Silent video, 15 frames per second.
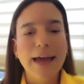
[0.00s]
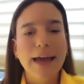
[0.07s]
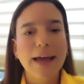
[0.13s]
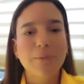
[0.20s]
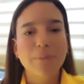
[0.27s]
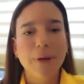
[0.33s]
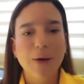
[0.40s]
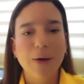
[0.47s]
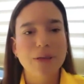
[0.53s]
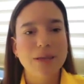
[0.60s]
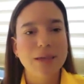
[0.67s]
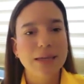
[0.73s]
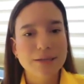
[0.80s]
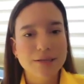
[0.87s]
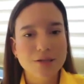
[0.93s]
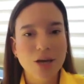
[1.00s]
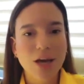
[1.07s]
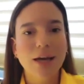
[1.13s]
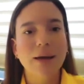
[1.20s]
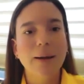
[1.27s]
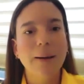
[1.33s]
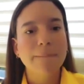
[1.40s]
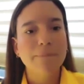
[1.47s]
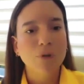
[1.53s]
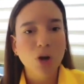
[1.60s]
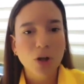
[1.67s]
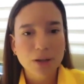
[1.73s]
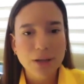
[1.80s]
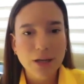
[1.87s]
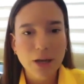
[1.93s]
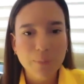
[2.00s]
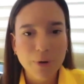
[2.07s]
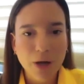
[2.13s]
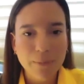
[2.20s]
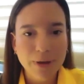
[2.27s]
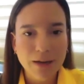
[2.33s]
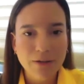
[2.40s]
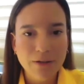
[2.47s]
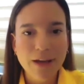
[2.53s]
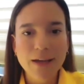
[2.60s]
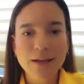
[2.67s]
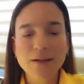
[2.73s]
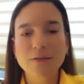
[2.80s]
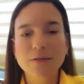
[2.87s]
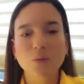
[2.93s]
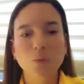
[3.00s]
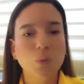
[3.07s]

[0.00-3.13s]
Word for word: and parents can check all the upcoming events,